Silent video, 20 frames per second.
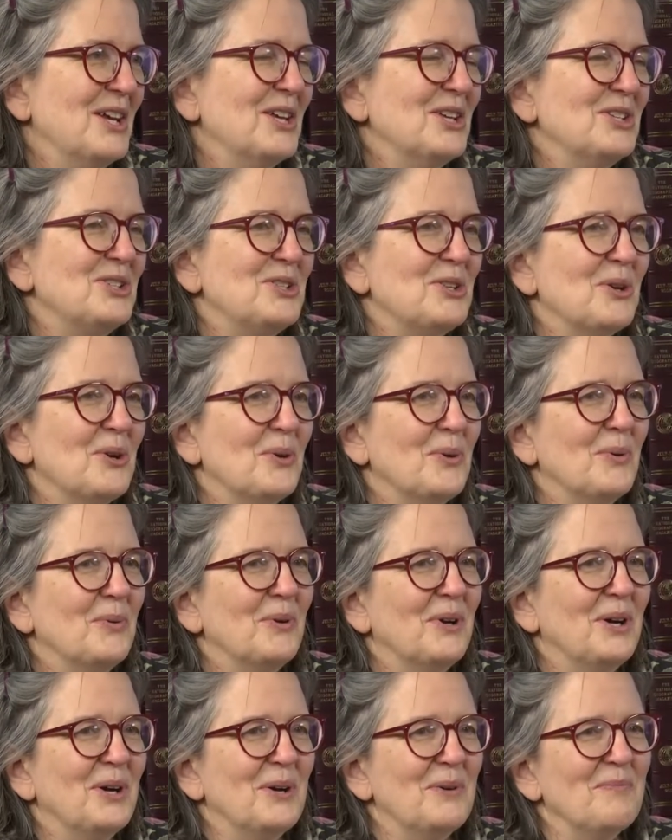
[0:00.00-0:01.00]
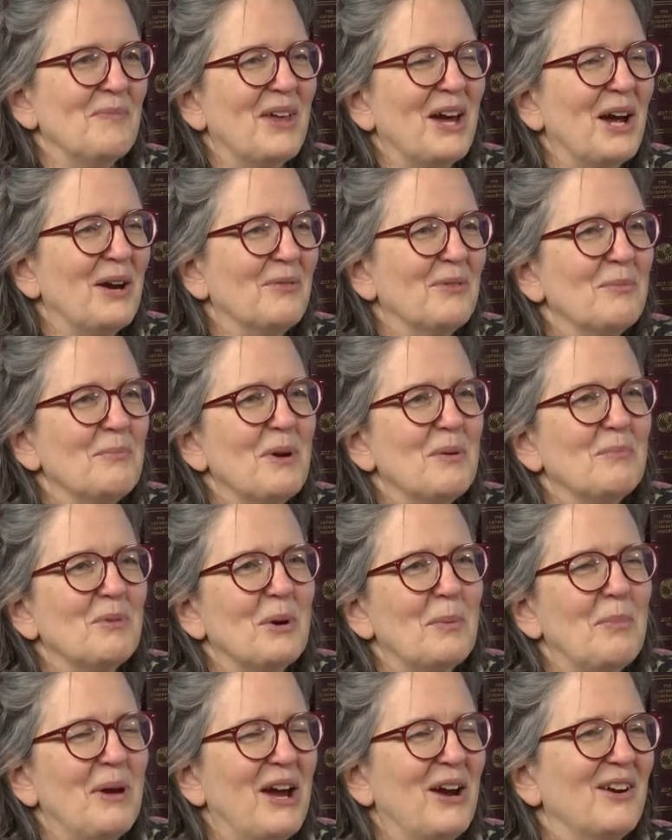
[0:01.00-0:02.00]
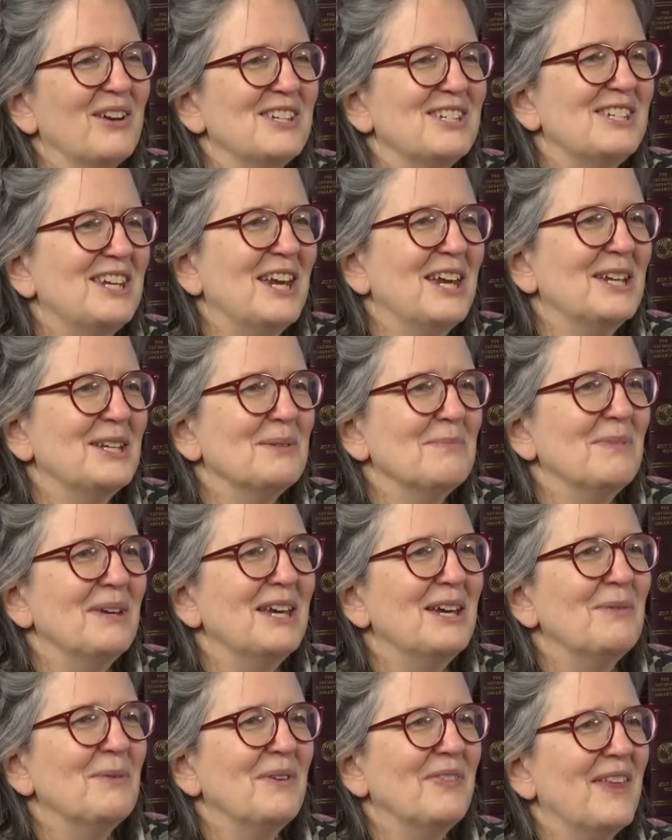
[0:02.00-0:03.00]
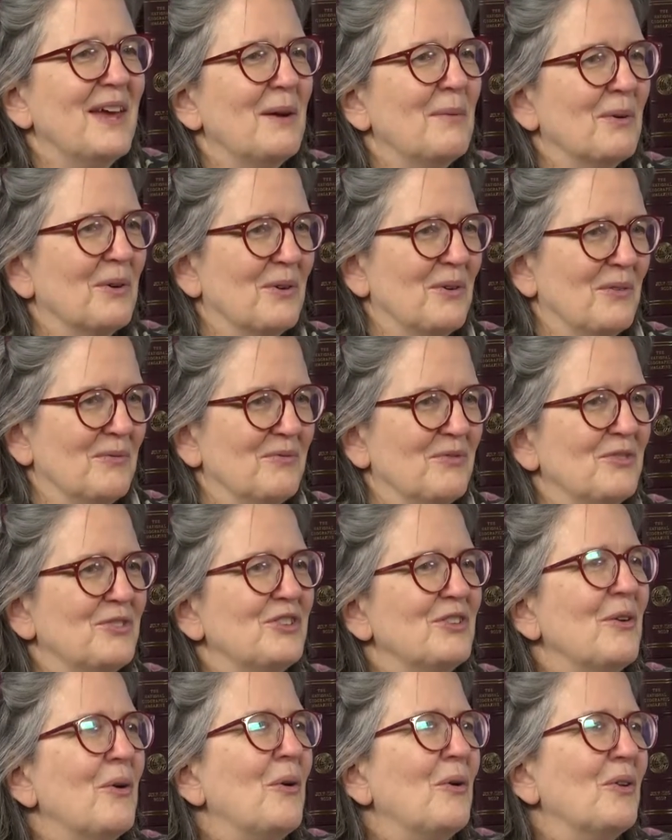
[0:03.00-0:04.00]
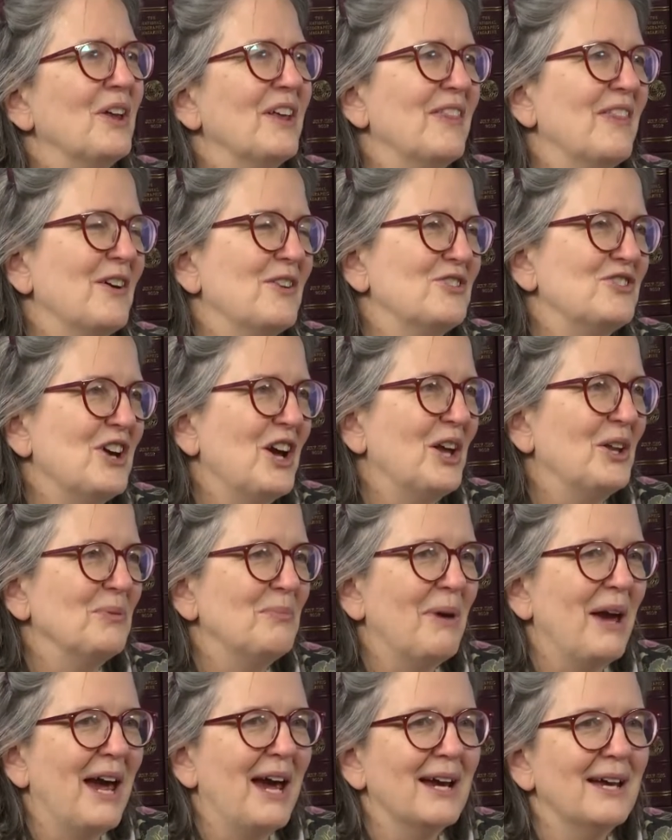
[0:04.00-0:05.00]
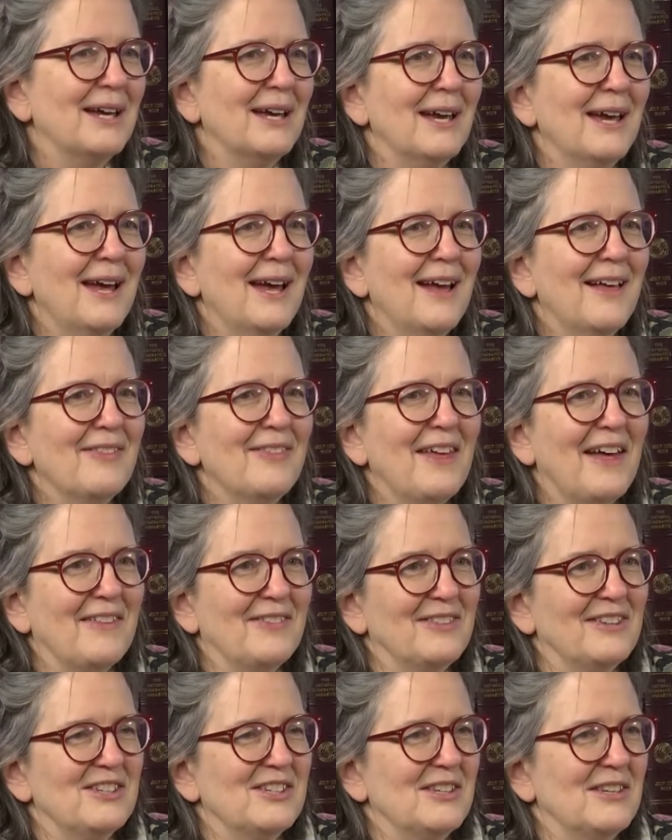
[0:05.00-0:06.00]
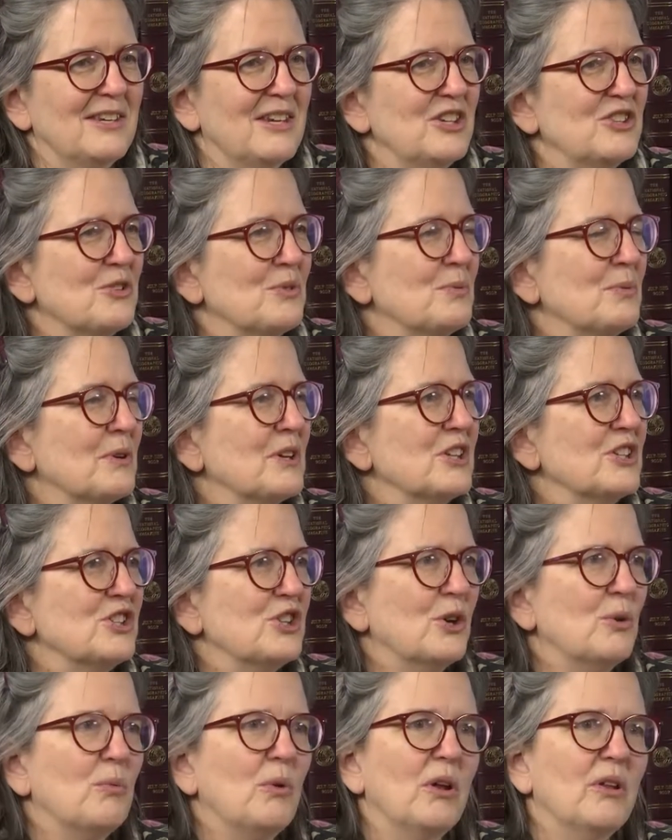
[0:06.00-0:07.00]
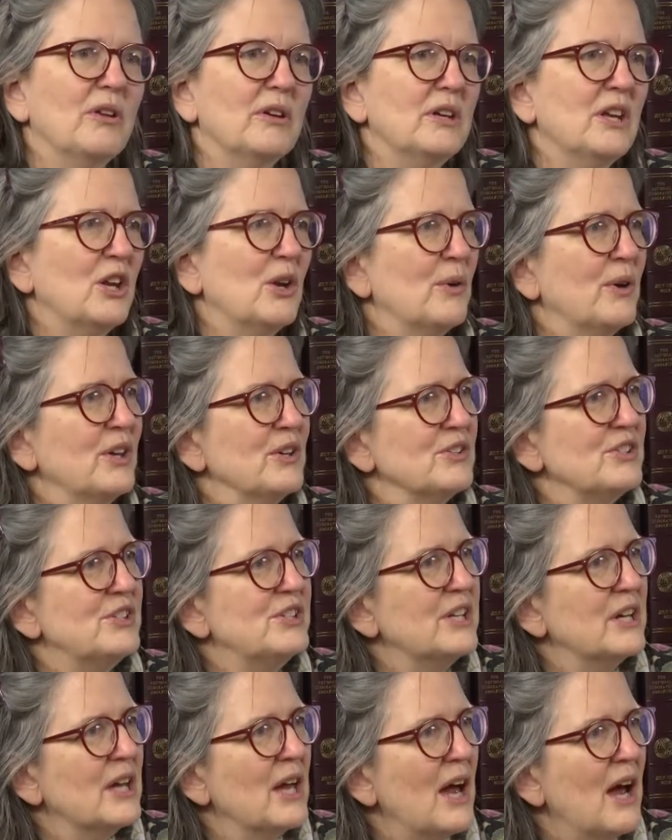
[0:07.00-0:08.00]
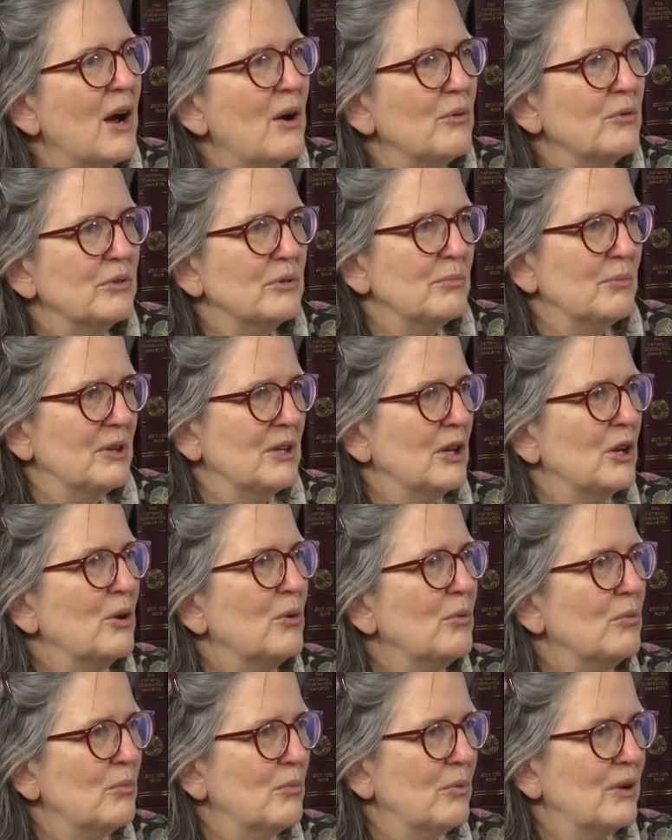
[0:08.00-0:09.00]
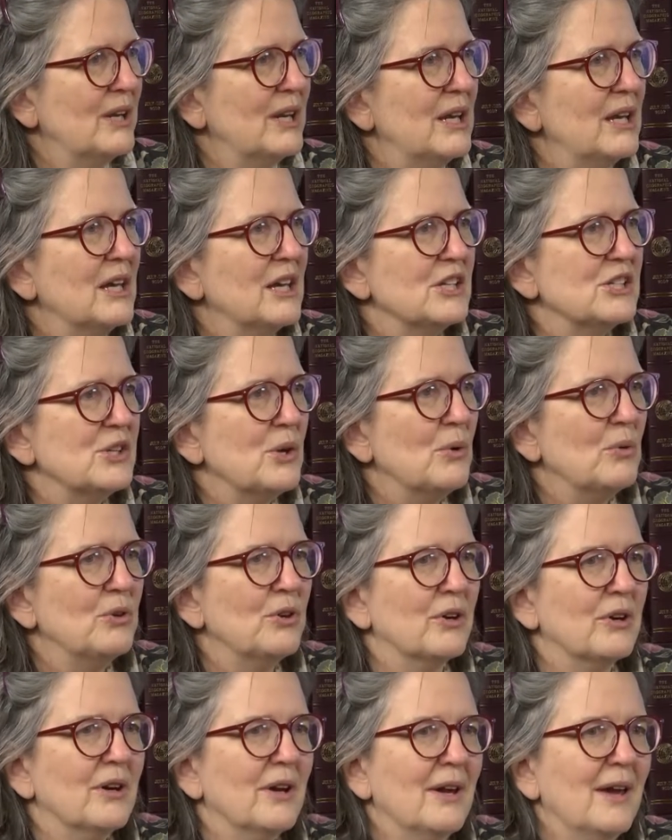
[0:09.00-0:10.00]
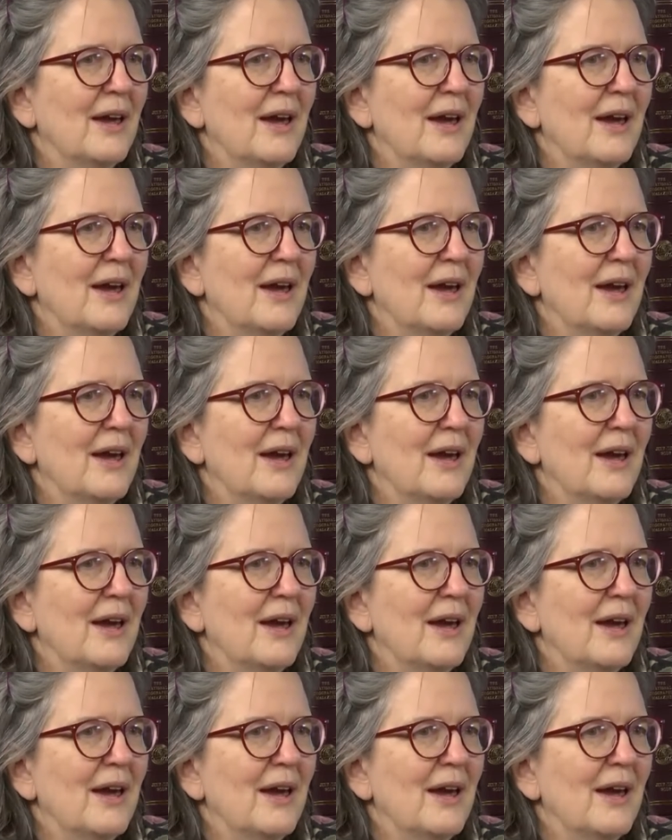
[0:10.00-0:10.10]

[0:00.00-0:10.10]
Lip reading: So I remember a parent saying to me when they were holding their child back that the teachers were concerned, well, he'll stick out, when he gets older.